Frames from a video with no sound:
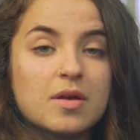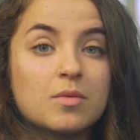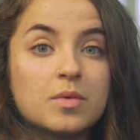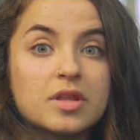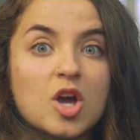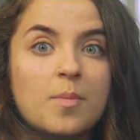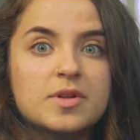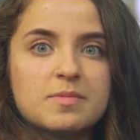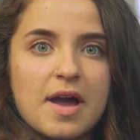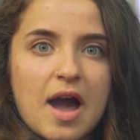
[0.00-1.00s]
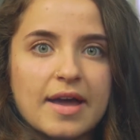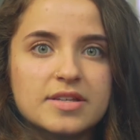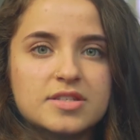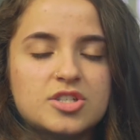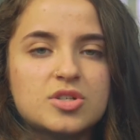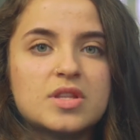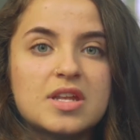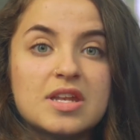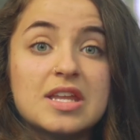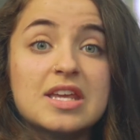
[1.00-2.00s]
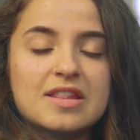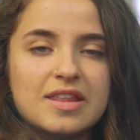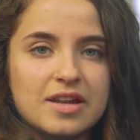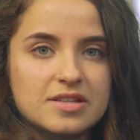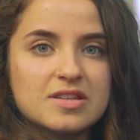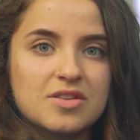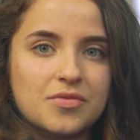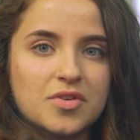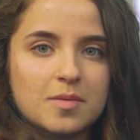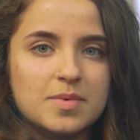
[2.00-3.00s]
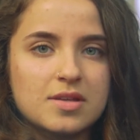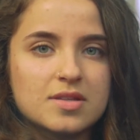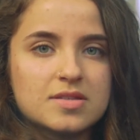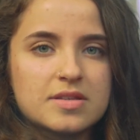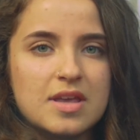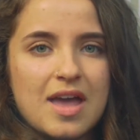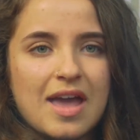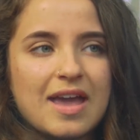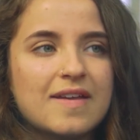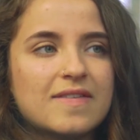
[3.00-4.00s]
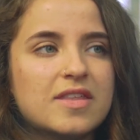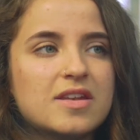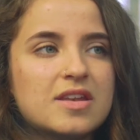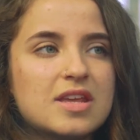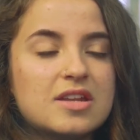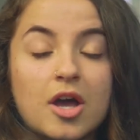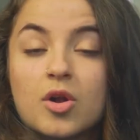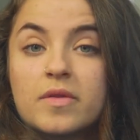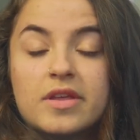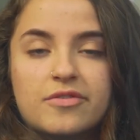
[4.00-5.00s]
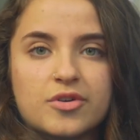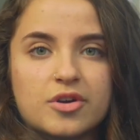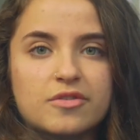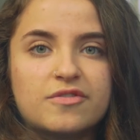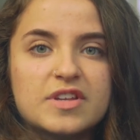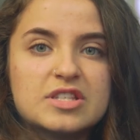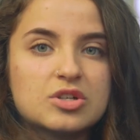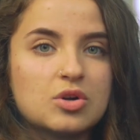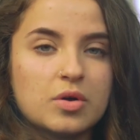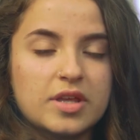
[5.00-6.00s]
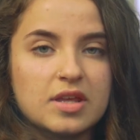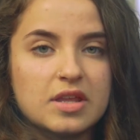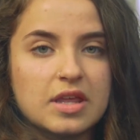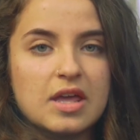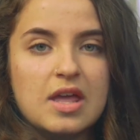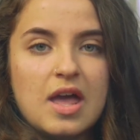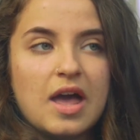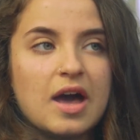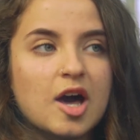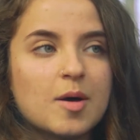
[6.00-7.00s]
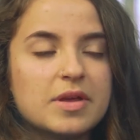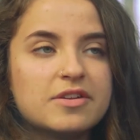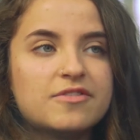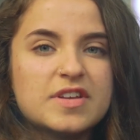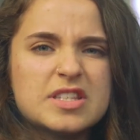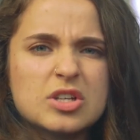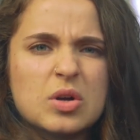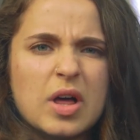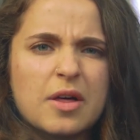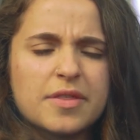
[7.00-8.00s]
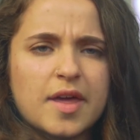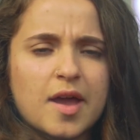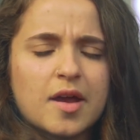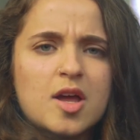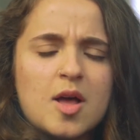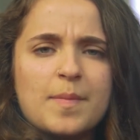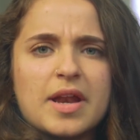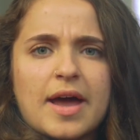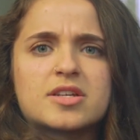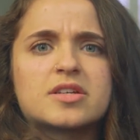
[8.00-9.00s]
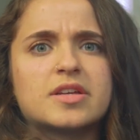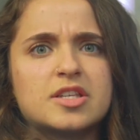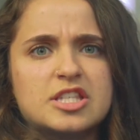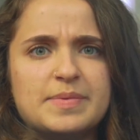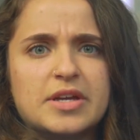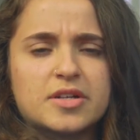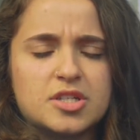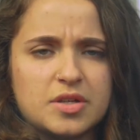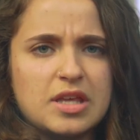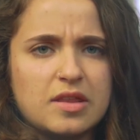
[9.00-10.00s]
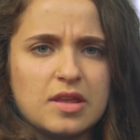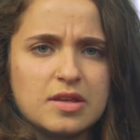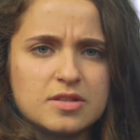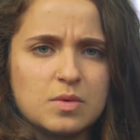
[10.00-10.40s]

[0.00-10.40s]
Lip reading: It really opened my eyes to the need that is in the Philippines, and the need not only for physical healing and physical health care, but actually spiritual healing as